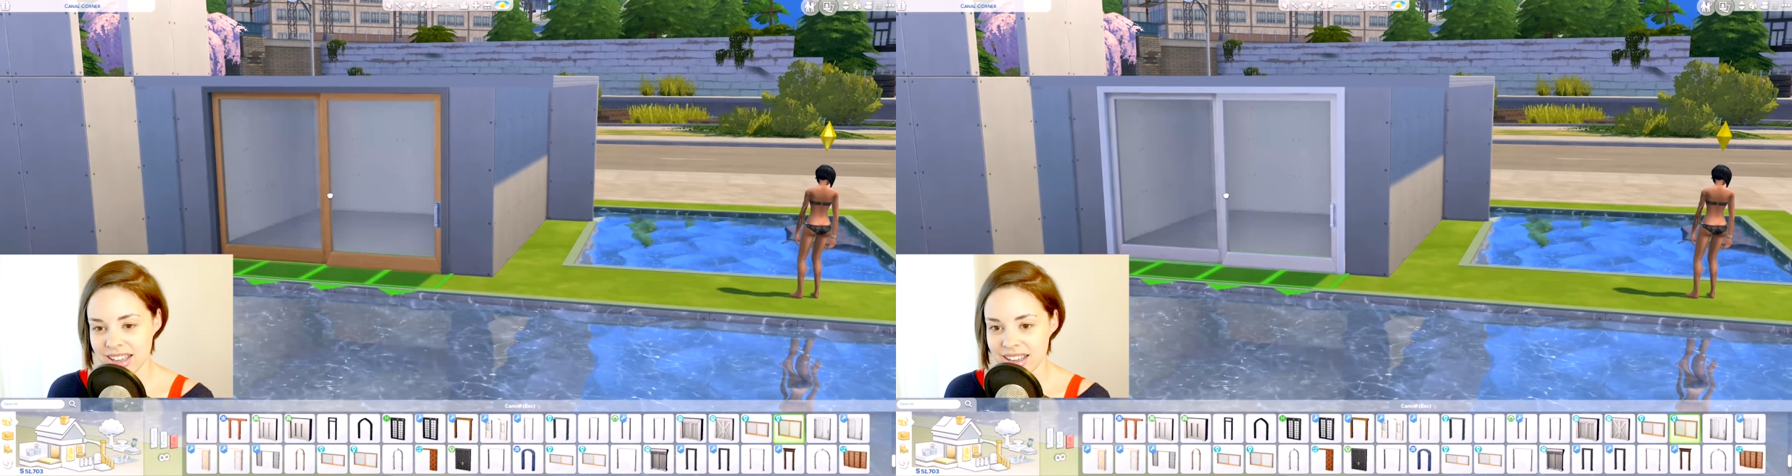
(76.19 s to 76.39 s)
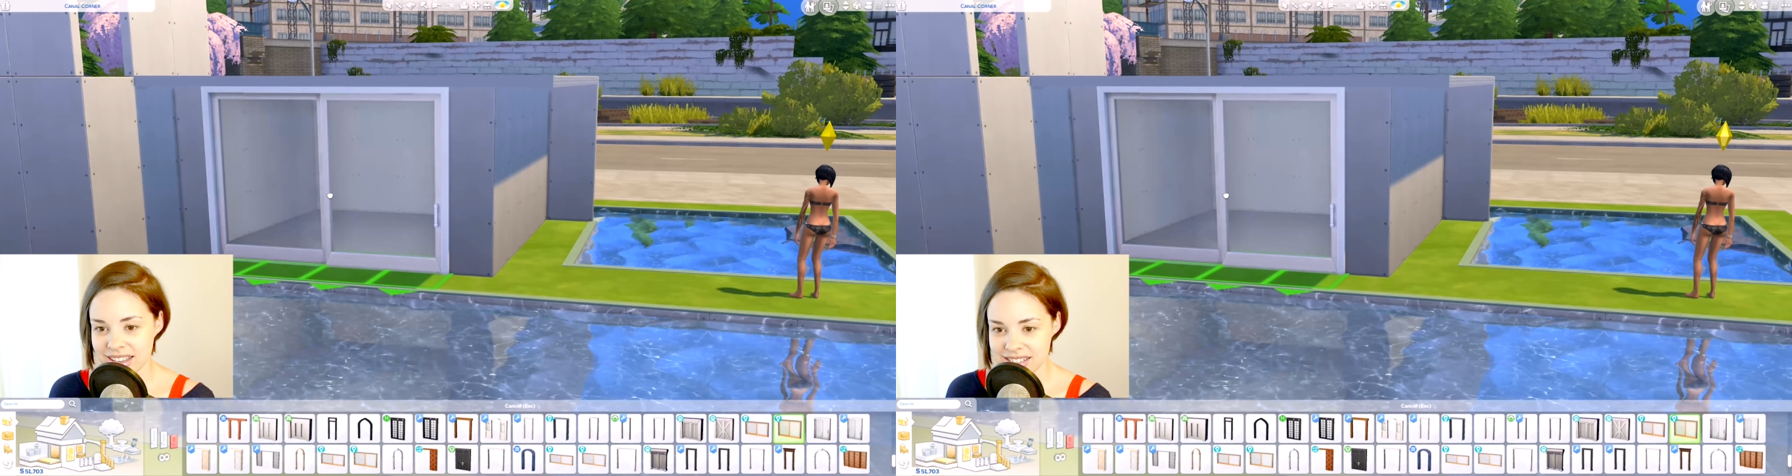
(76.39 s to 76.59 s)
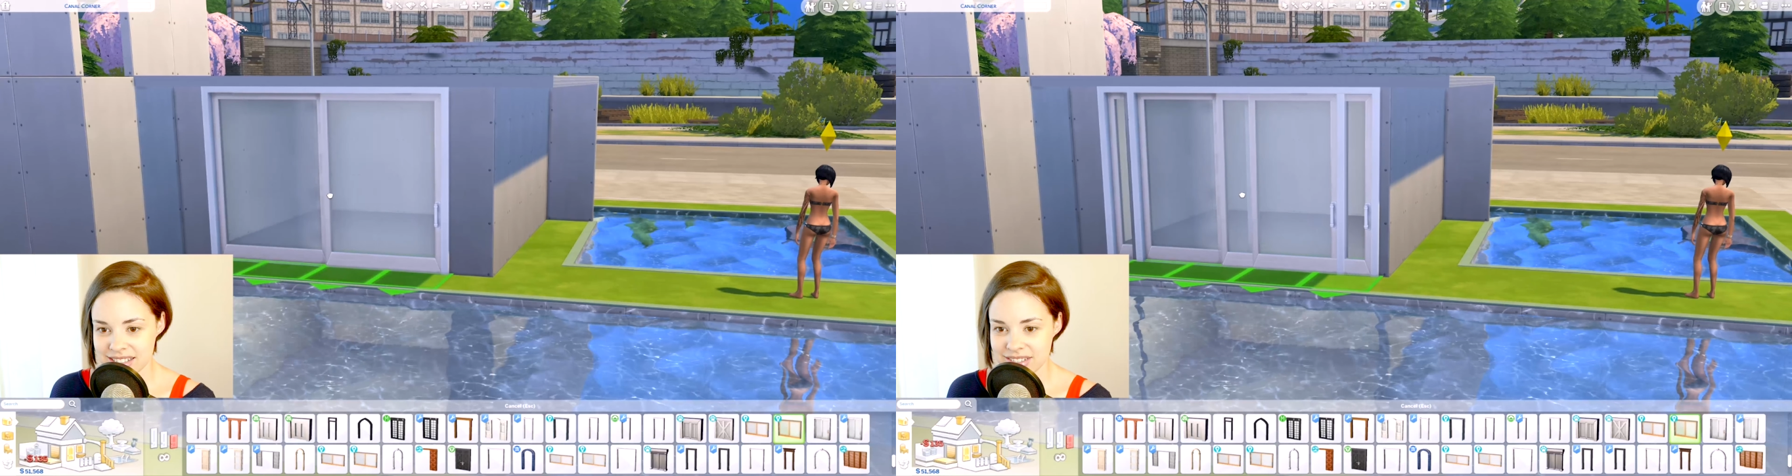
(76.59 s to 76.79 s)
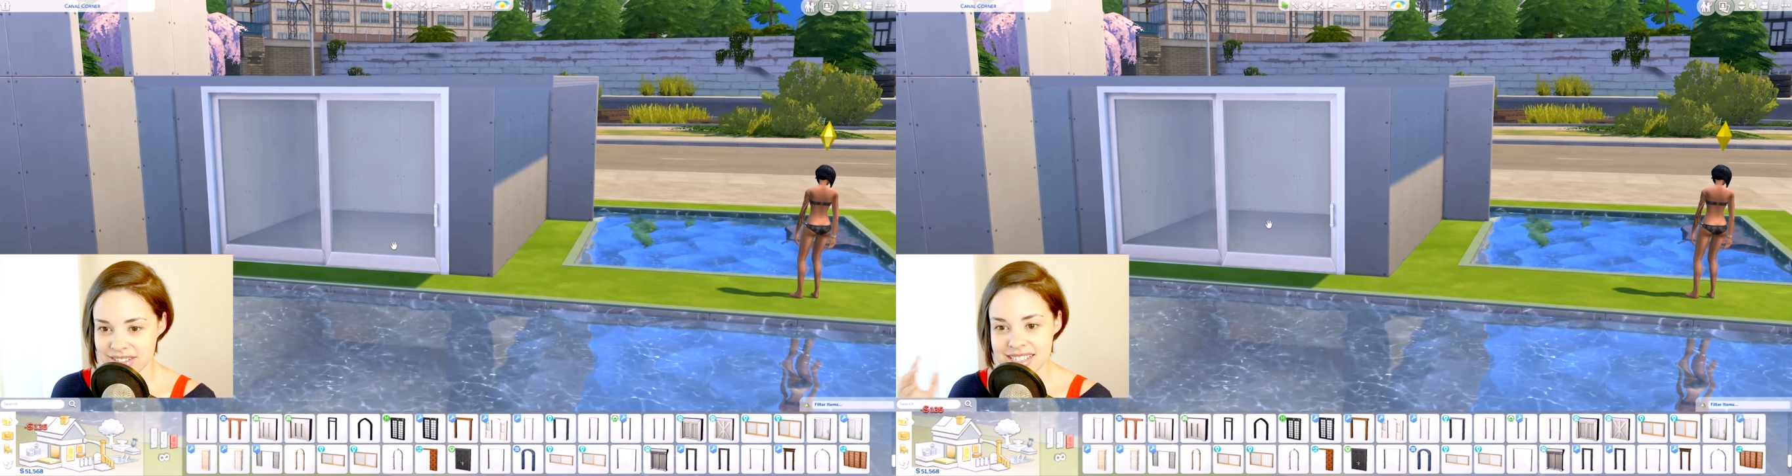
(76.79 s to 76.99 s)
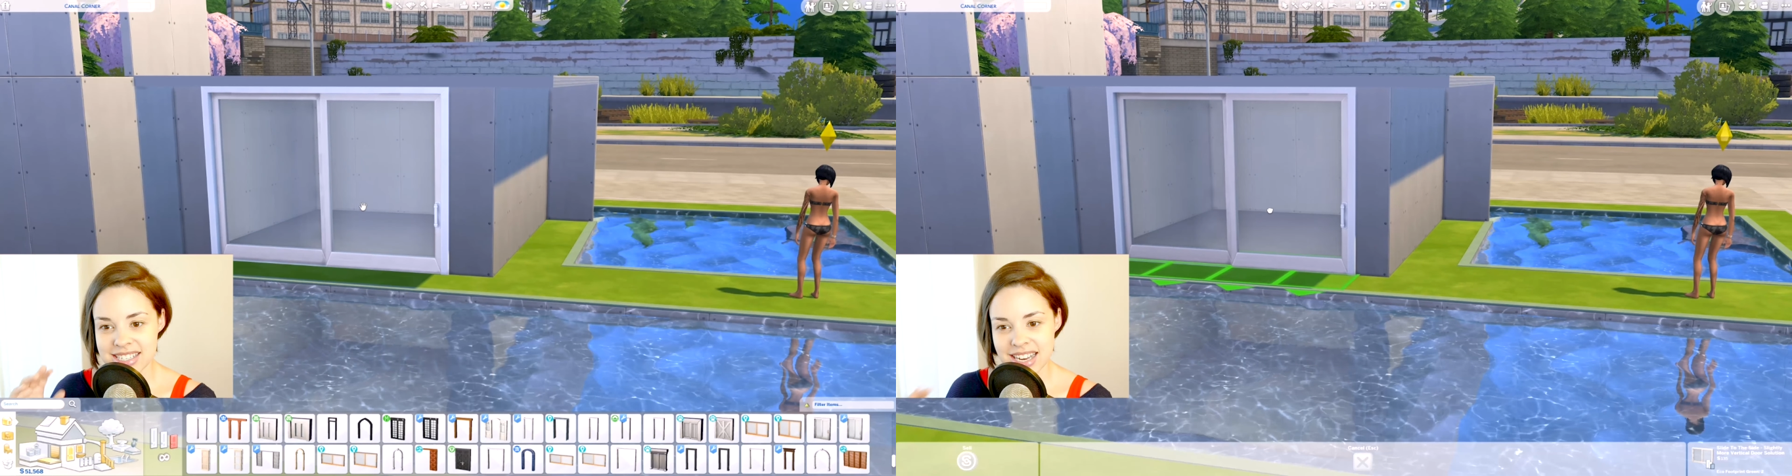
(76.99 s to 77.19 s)
So
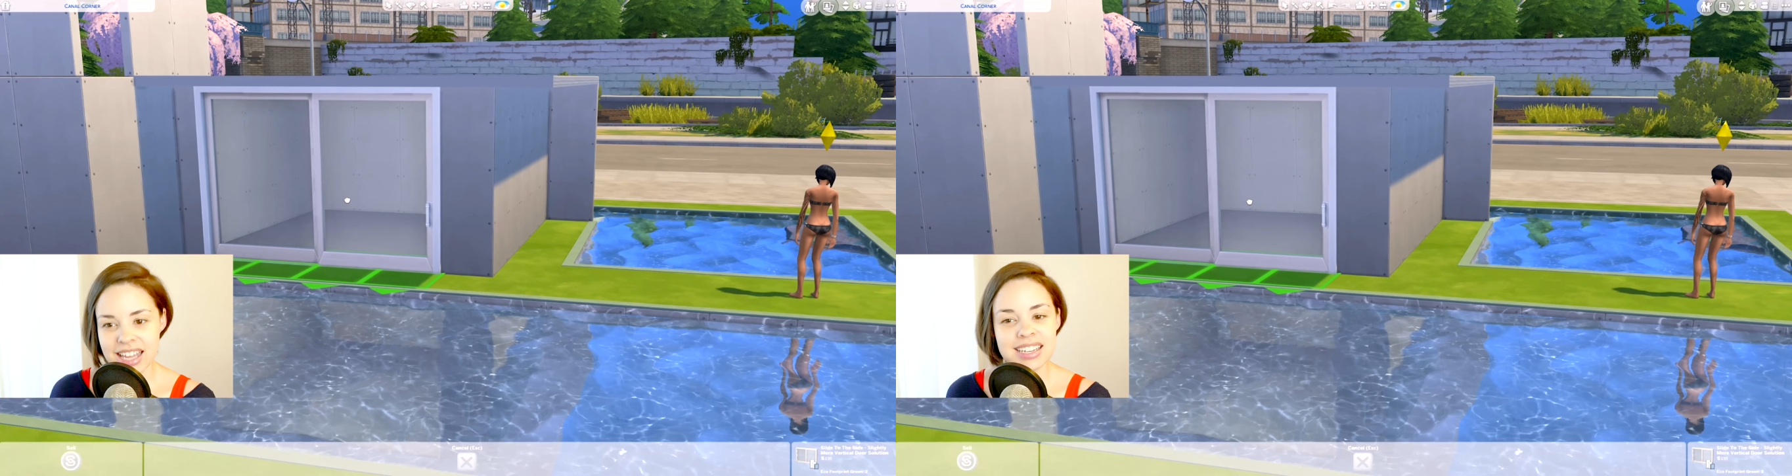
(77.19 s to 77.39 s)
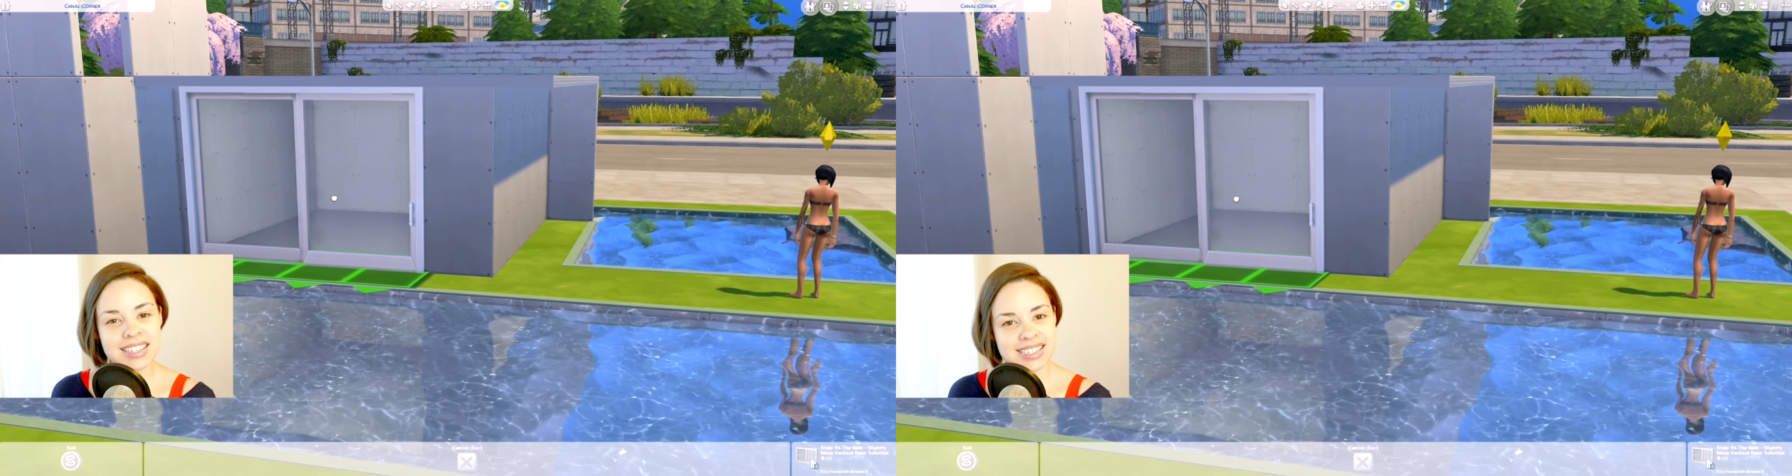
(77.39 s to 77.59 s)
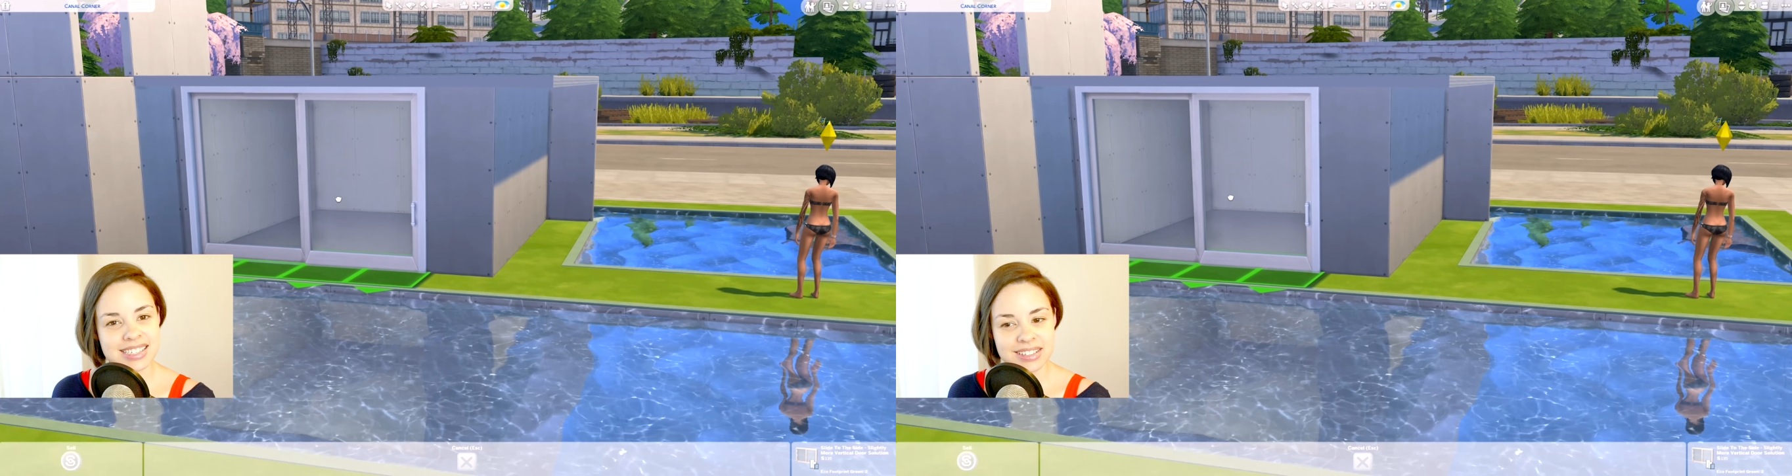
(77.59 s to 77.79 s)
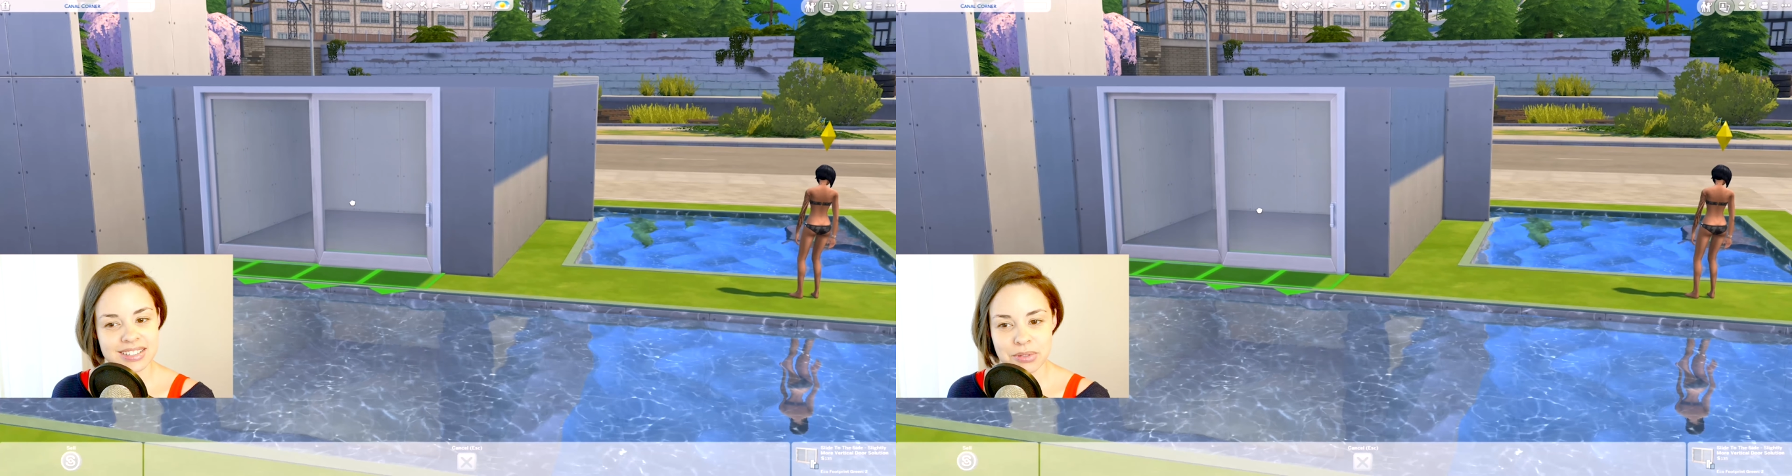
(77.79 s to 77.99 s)
it's not necessarily